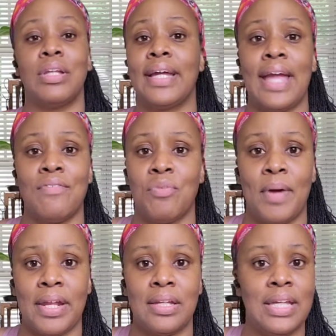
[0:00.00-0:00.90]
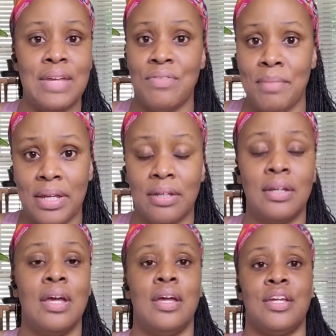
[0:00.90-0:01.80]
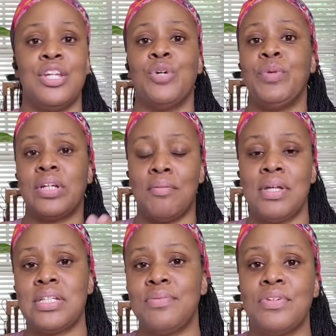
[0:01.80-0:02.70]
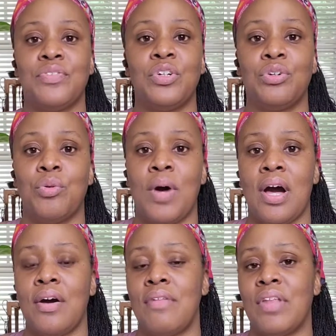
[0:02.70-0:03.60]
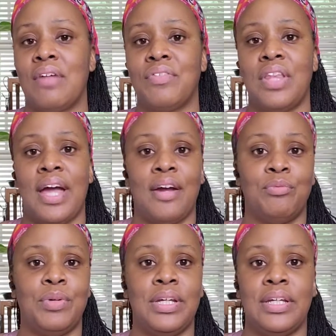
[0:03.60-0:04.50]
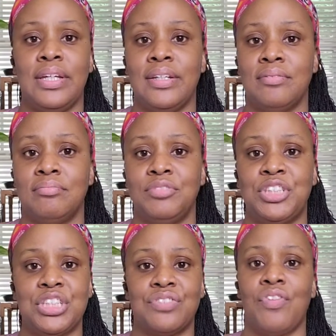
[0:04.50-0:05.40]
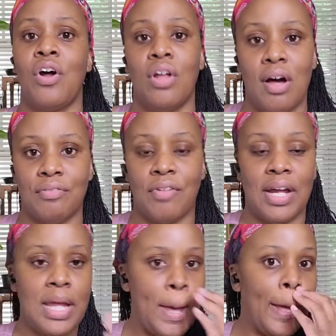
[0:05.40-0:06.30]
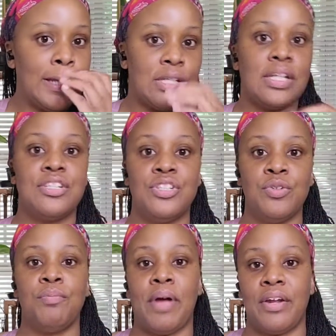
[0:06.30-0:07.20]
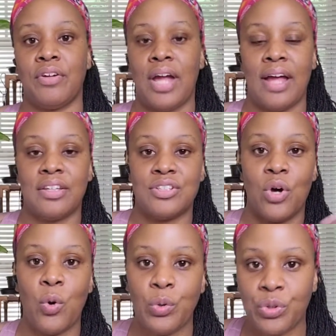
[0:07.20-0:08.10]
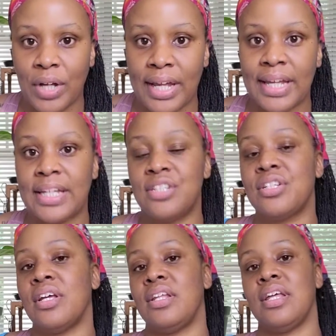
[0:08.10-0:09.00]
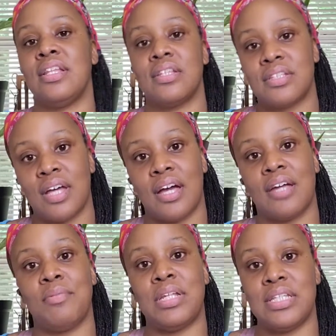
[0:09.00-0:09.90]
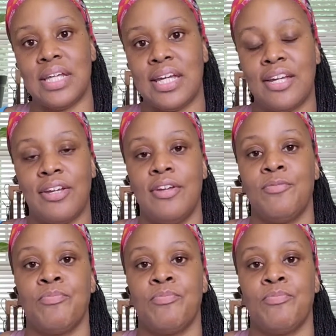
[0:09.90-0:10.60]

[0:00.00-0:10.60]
like everybody, even me, you know, we commit to it for a little while and then after that we just fall off, right? So let's do better at this older age and in this time and day.